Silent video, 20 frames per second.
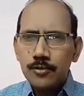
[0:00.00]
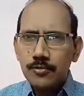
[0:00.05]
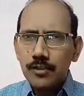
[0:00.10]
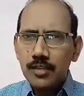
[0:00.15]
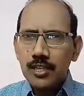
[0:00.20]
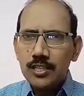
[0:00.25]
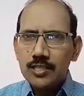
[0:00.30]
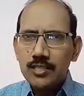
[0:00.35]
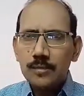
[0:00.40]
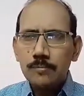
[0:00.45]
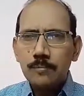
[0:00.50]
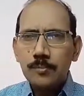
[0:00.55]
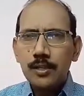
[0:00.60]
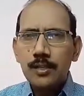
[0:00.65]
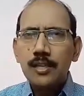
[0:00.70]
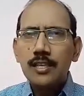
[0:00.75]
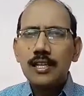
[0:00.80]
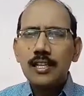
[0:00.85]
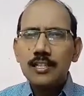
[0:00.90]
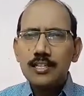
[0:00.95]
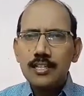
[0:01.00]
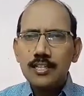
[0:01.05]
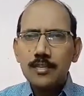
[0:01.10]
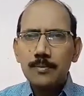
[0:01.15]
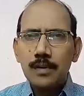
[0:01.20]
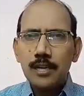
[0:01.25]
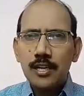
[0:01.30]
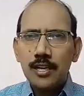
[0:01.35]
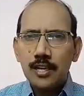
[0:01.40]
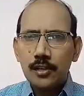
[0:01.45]
Very simple, in a gist
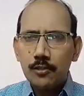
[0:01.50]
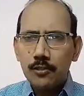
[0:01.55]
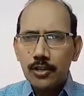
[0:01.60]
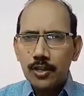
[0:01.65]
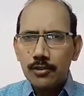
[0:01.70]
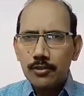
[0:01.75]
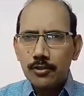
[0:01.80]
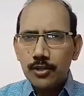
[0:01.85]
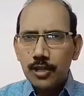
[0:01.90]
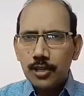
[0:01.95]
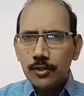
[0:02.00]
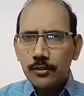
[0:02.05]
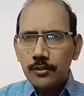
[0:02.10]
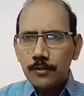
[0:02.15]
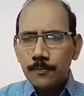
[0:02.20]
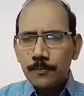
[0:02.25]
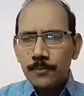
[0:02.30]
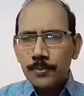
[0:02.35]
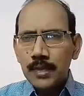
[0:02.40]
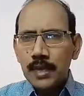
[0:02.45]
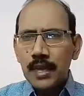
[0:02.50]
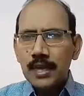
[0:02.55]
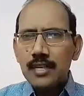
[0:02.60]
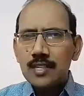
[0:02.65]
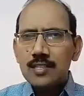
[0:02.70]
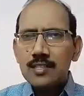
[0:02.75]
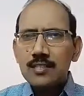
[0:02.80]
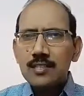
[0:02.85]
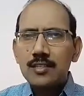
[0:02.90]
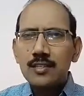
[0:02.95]
manner I would like to tell you,
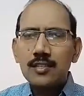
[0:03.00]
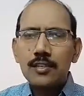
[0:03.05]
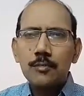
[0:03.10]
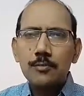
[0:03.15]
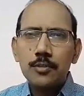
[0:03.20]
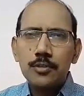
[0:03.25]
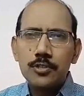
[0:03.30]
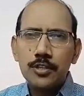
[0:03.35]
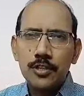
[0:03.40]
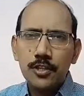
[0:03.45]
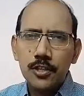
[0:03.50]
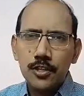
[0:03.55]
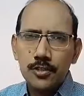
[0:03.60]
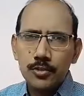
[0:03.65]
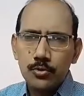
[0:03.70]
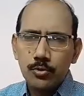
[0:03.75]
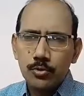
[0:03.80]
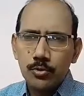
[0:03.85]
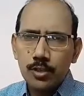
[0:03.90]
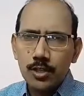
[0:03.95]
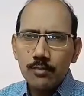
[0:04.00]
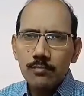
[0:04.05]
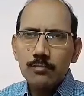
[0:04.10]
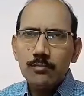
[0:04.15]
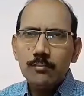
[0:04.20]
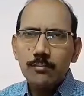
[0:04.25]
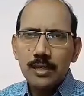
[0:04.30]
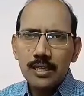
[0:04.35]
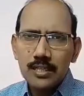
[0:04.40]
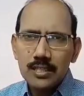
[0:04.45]
unnecessary topics only nechukuntunam.
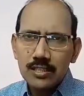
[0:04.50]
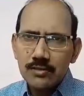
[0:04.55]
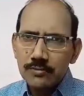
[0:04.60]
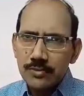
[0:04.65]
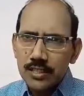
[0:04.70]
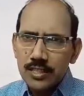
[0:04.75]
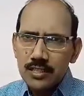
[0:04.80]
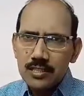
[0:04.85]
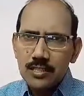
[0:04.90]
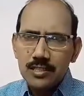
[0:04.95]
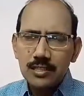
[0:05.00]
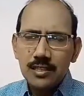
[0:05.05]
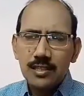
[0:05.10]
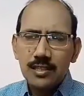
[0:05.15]
Because of these